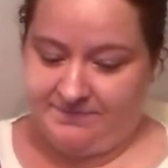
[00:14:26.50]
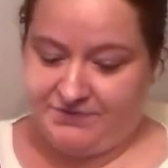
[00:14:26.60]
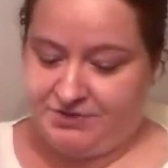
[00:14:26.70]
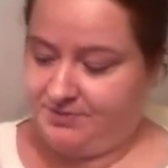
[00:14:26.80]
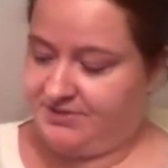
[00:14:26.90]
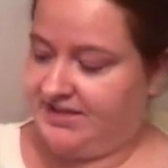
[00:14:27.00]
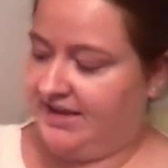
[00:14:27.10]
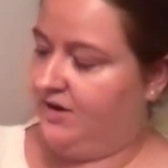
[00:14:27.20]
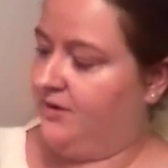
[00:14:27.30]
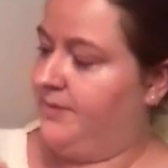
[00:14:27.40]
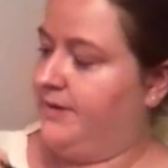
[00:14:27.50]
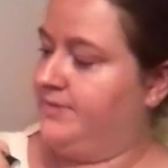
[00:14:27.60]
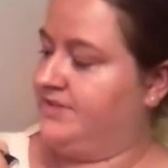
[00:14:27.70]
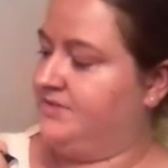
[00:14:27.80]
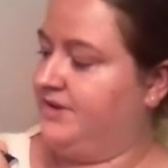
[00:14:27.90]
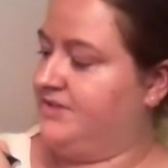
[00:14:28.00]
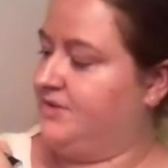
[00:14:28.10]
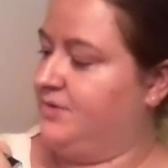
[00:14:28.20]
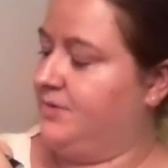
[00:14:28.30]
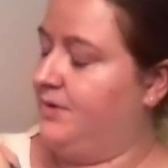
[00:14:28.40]
2% on a Pink Plus 3.
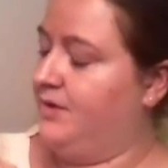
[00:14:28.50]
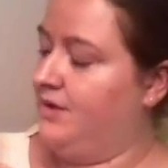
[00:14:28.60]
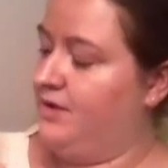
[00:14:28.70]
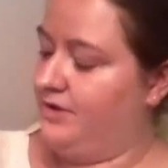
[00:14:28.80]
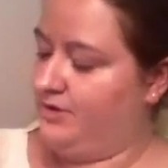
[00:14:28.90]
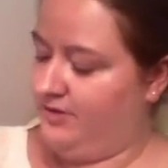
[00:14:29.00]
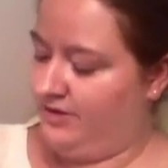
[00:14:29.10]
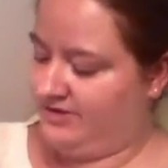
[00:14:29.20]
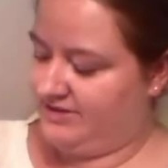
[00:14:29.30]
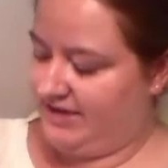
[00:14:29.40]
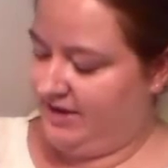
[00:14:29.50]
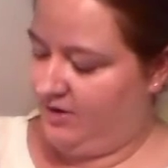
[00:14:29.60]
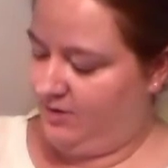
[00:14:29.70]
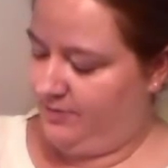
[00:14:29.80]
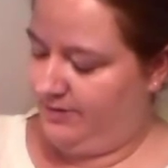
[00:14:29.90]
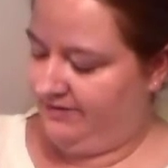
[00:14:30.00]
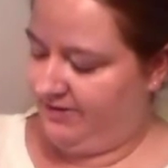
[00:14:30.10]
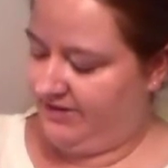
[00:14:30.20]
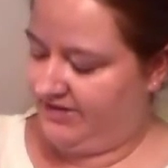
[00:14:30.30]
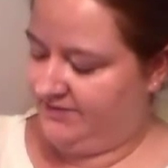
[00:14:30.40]
So you'll look, say, oh,
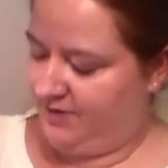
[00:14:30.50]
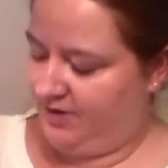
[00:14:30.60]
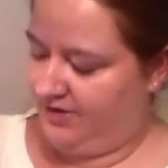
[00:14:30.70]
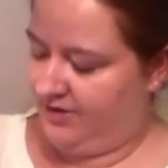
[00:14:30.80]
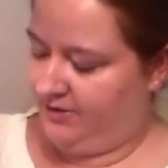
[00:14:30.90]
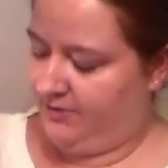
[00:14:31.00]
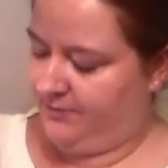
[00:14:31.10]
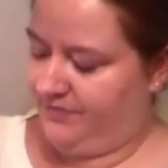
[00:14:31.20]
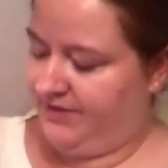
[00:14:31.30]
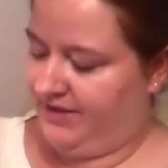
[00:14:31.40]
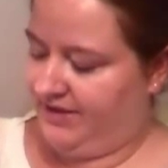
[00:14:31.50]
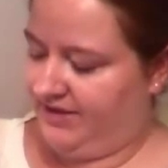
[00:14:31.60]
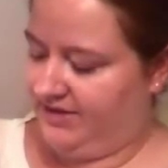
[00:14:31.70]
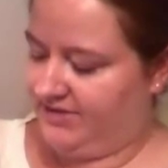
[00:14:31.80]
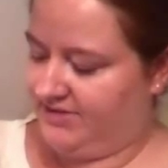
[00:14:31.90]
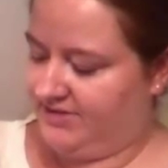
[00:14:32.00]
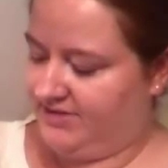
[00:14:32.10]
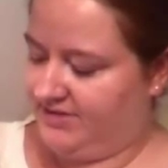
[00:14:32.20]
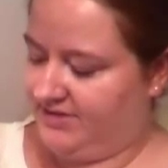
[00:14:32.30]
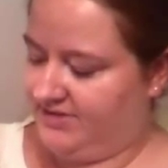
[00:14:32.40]
Beverly's volume is
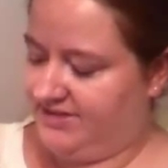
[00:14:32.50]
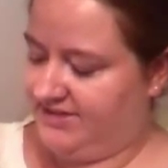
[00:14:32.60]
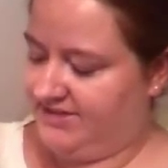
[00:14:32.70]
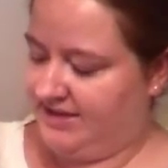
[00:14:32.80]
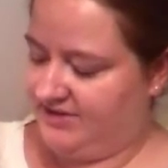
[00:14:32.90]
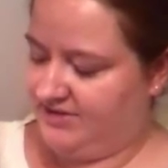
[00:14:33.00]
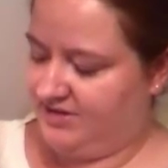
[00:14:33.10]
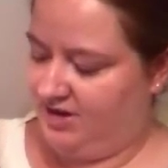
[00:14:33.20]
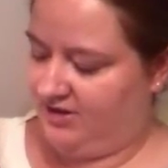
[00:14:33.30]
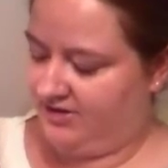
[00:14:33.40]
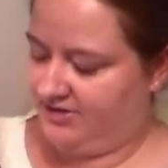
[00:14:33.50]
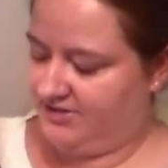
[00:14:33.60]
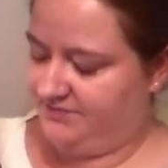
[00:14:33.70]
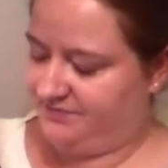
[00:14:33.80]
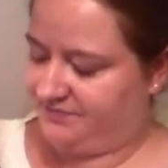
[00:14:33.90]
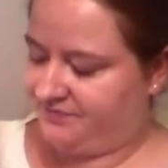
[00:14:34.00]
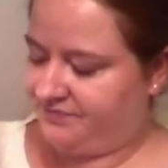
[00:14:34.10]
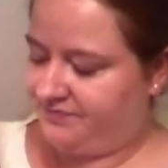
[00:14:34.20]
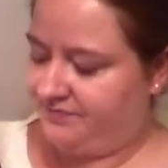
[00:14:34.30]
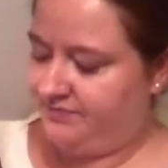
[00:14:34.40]
$6,000.
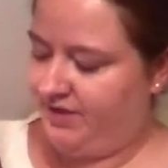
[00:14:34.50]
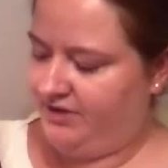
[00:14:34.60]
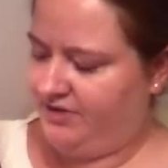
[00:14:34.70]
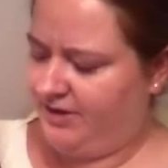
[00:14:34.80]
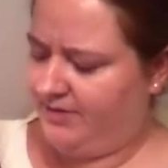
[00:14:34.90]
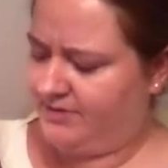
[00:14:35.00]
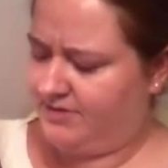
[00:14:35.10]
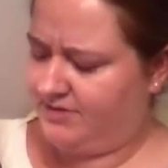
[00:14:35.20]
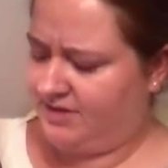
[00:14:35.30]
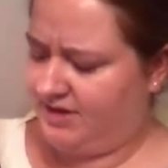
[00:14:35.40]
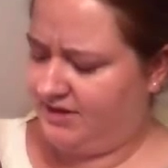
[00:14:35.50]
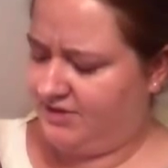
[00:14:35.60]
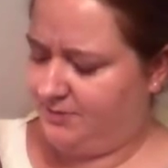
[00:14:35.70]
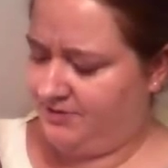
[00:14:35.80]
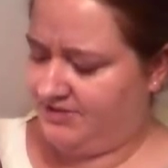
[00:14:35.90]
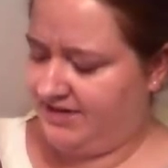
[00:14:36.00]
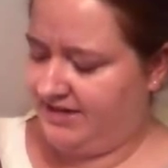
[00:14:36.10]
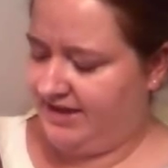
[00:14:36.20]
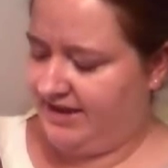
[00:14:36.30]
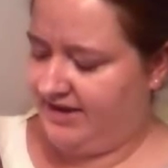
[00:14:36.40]
You'll get 2% of
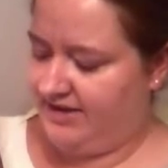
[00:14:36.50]
that